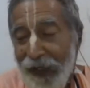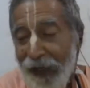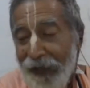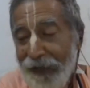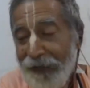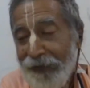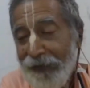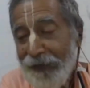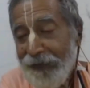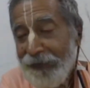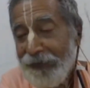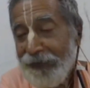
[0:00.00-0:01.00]
And
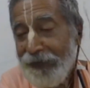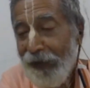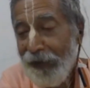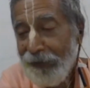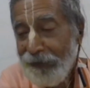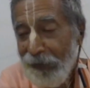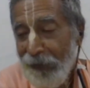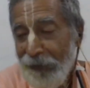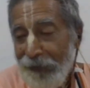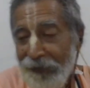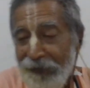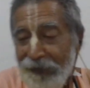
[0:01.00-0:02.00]
she
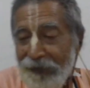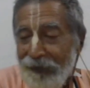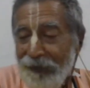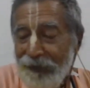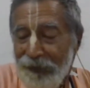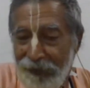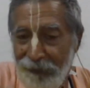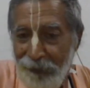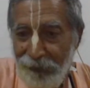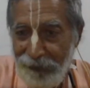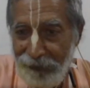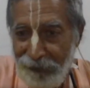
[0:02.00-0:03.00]
also did
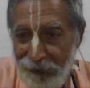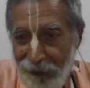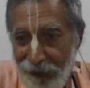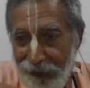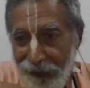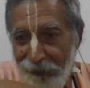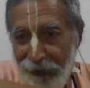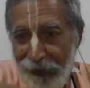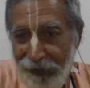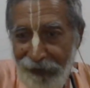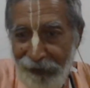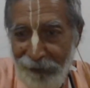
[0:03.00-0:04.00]
Tulsi
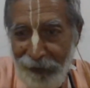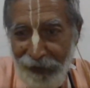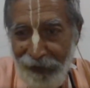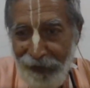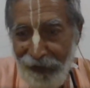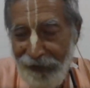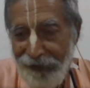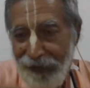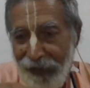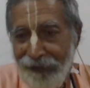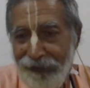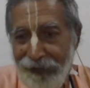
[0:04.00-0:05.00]
Parikrama, and
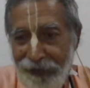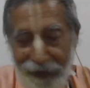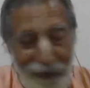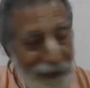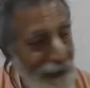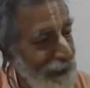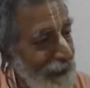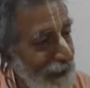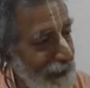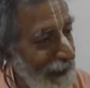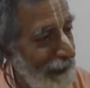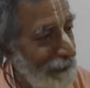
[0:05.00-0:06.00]
then she entered the
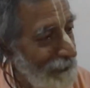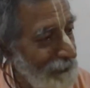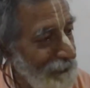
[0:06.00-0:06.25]
cave.